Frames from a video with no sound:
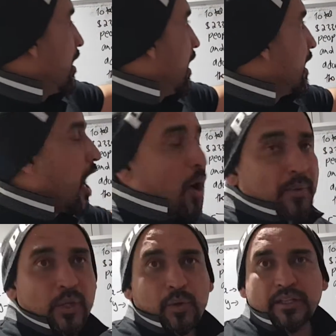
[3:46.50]
And how
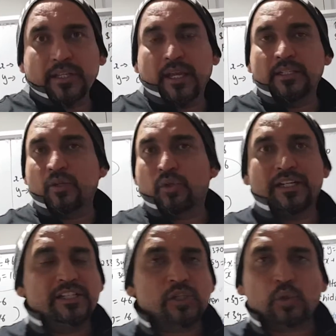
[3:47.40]
many were there in total?
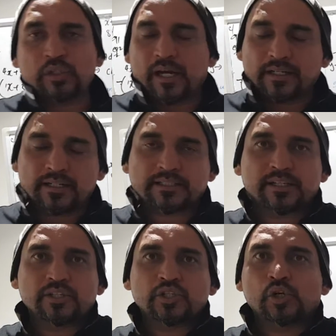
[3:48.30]
In total, adults
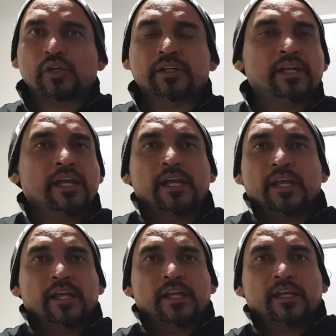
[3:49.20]
and children,
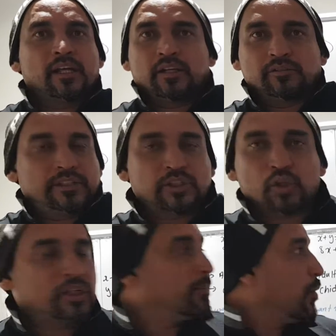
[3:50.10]
the
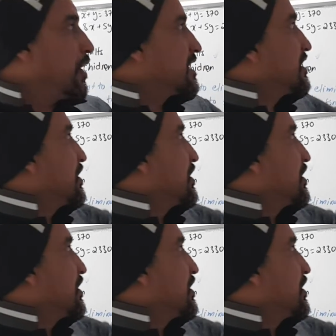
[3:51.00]
total number was